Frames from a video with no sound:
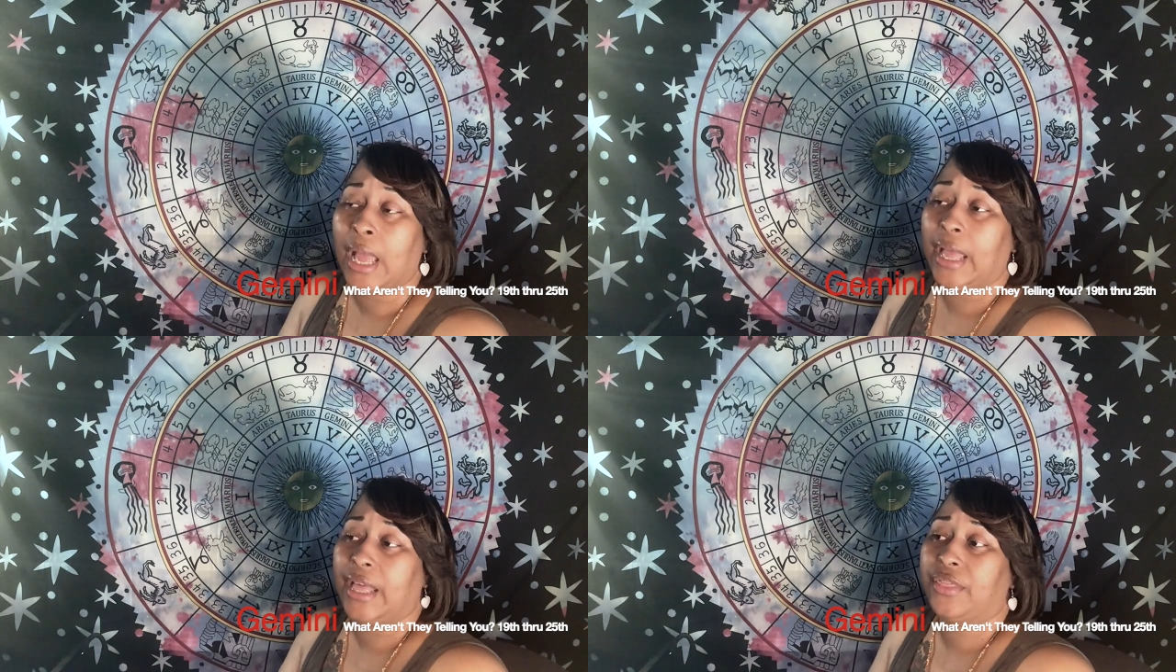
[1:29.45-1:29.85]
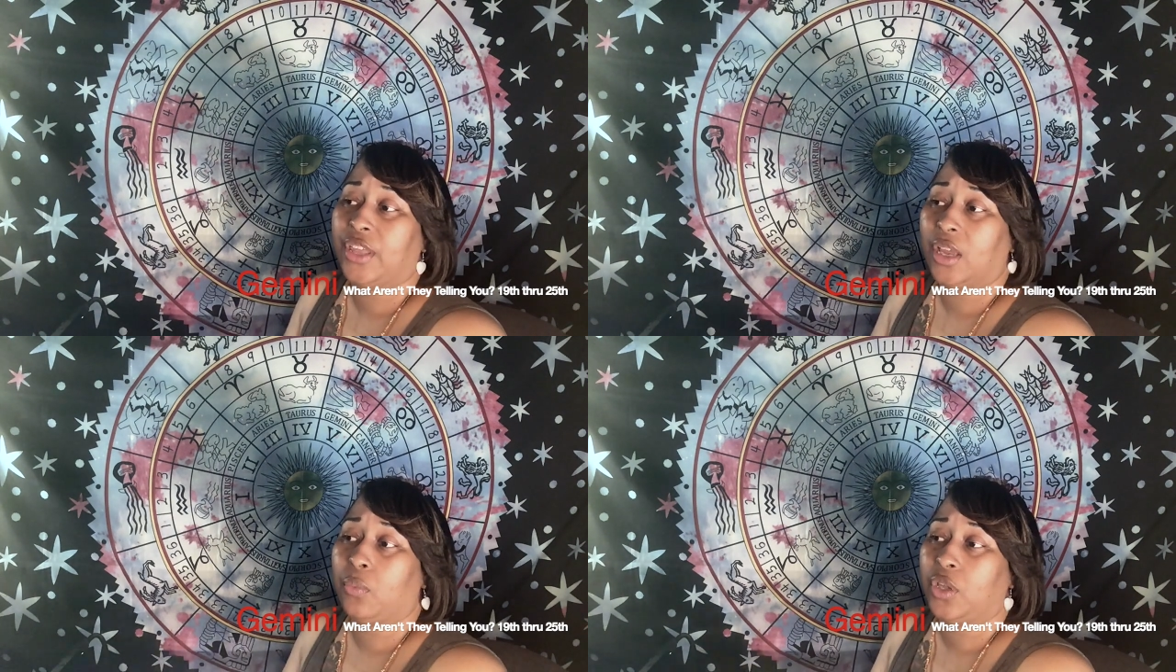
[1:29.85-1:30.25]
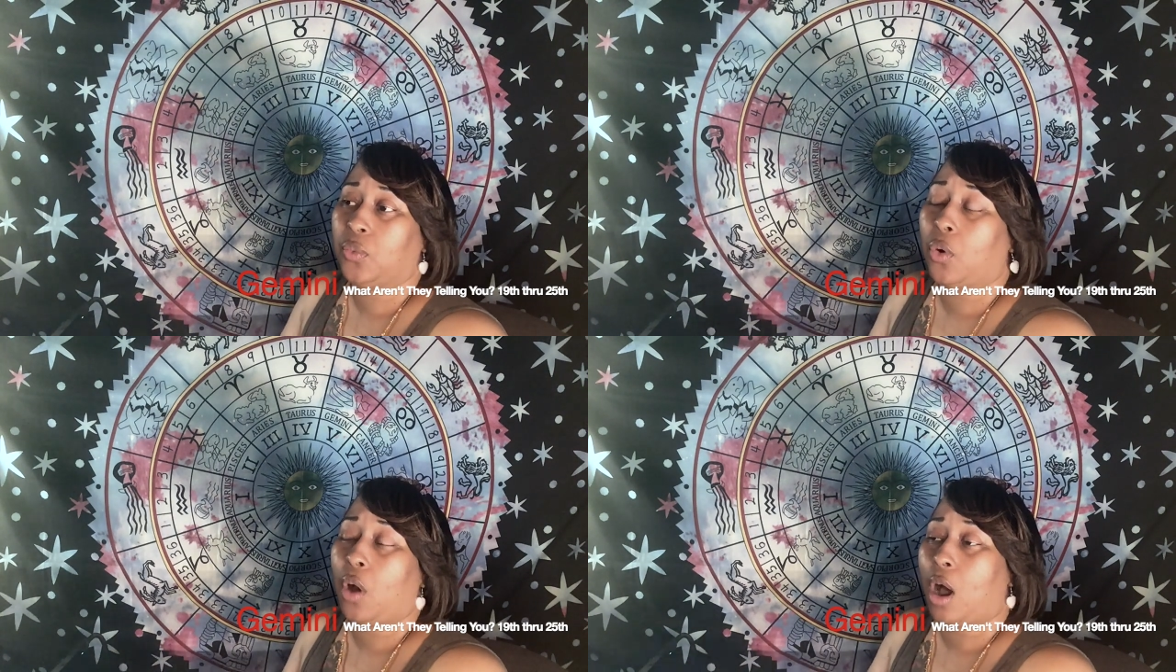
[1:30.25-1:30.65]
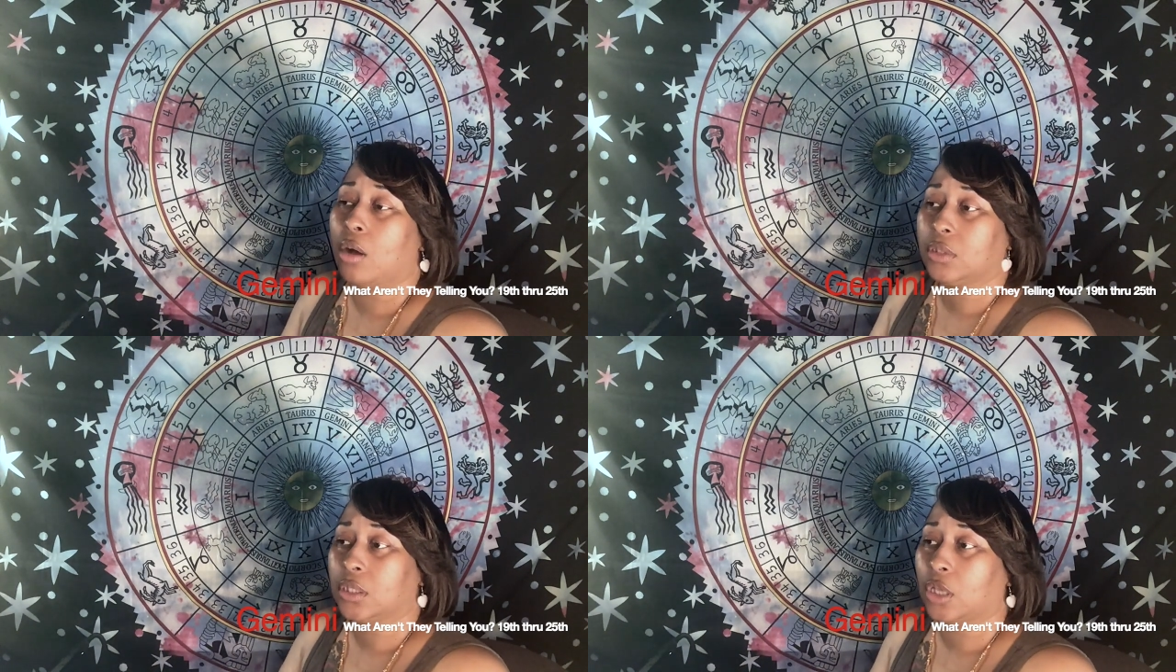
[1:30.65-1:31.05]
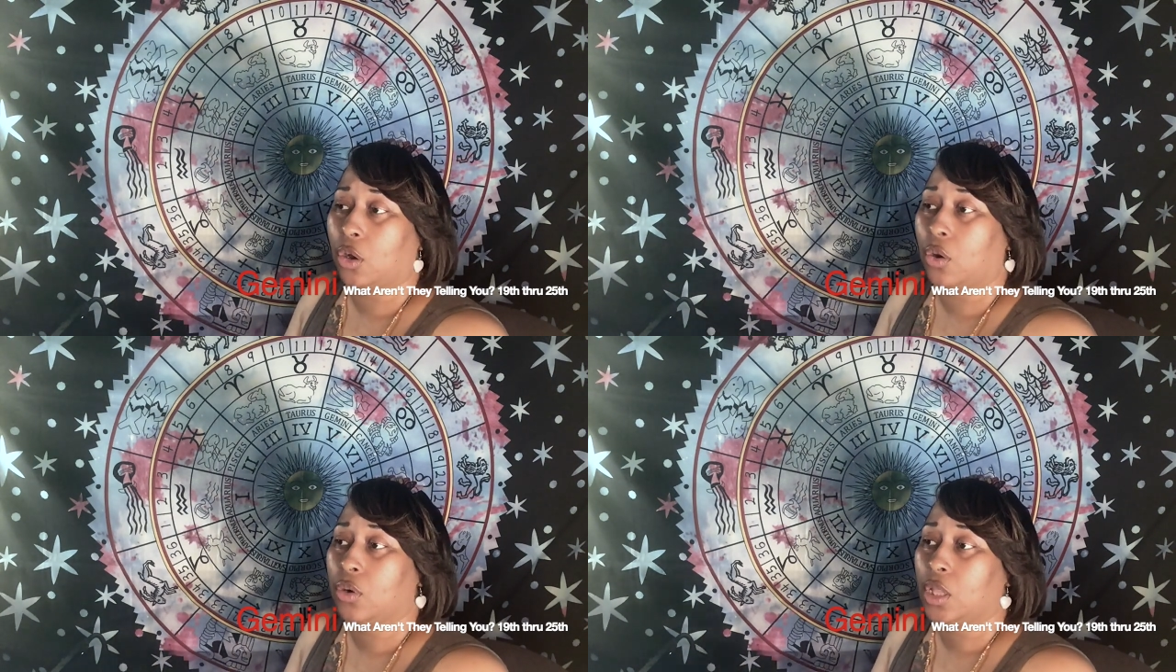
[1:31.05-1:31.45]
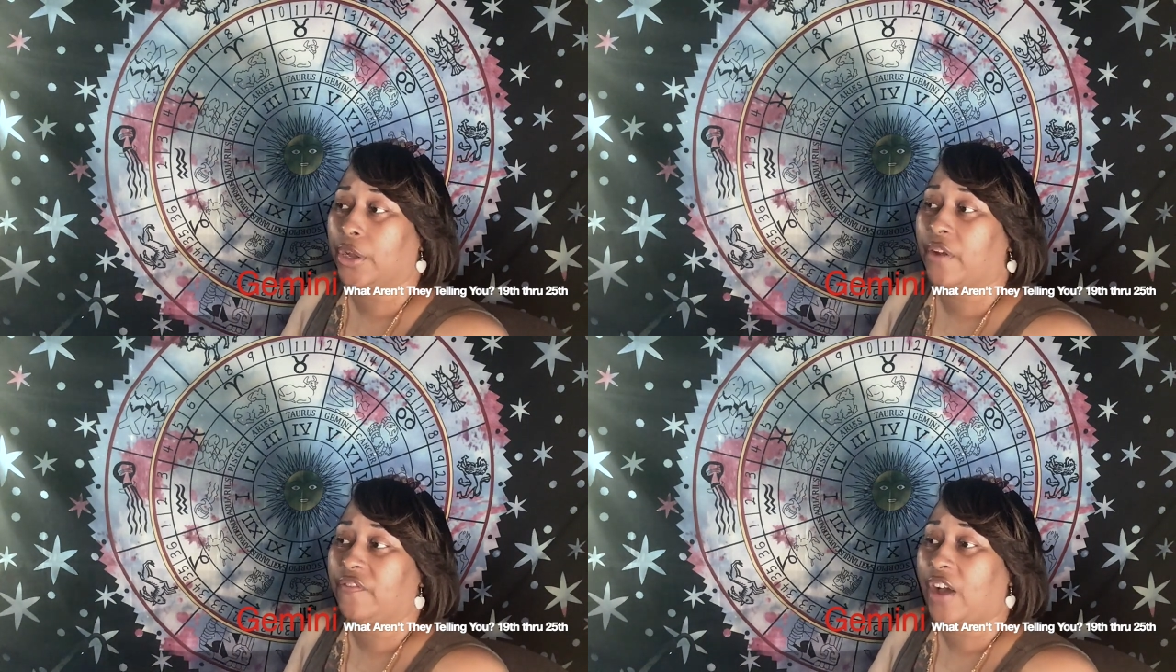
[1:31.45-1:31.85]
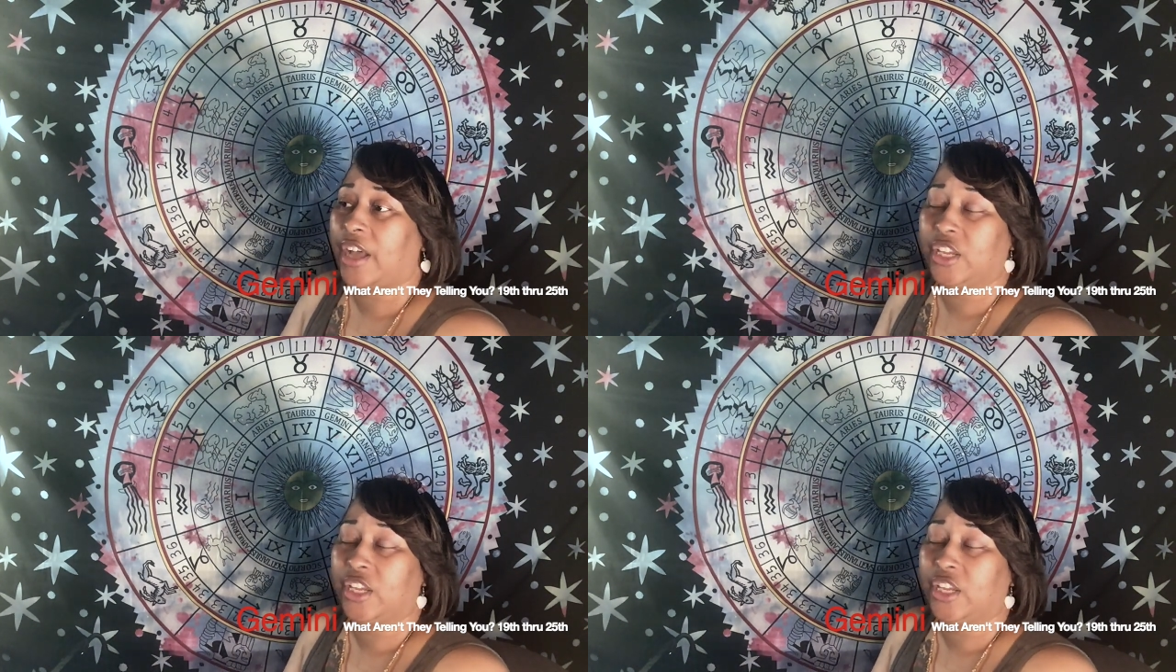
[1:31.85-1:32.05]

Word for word: and then we will also clarify